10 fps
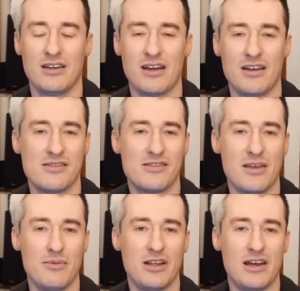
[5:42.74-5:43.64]
kind of
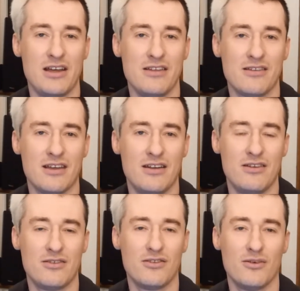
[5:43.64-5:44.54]
stabilize
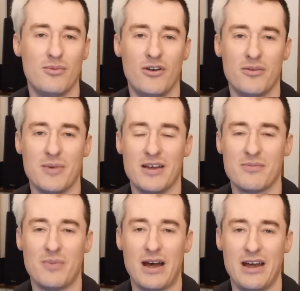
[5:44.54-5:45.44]
and to support my
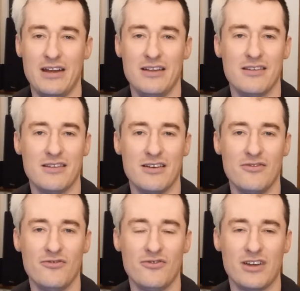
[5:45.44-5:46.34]
spine and
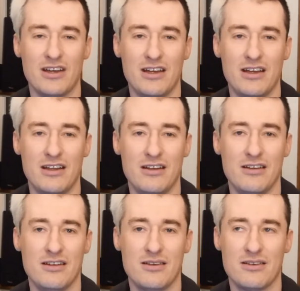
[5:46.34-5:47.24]
stuff,
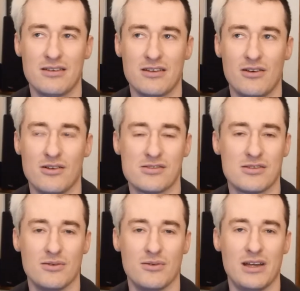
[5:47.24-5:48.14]
and
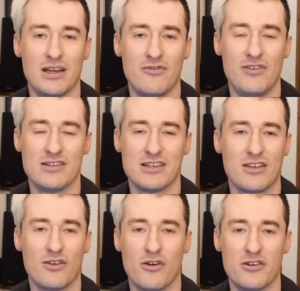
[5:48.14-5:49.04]
also like feels
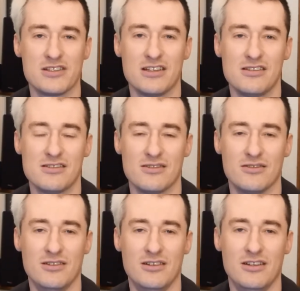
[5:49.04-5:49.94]
like a corset,
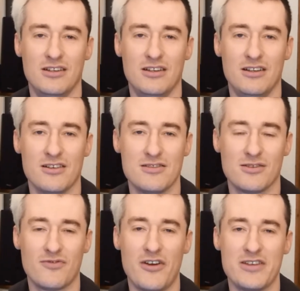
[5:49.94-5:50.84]
so doesn't
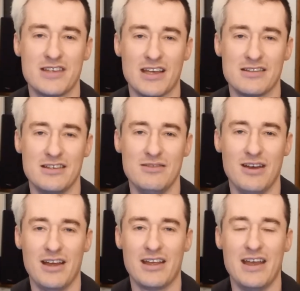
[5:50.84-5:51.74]
look very sexy,
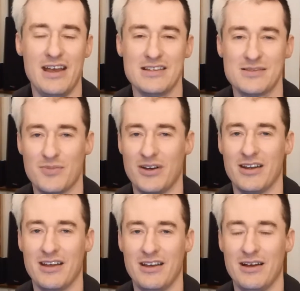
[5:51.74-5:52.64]
I guess,
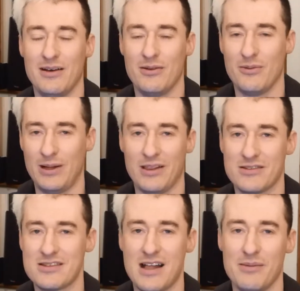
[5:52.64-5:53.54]
but well,
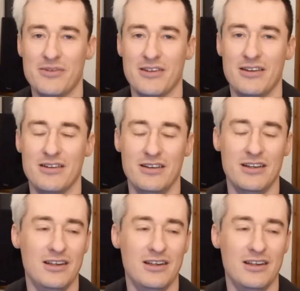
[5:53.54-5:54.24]
this helps. And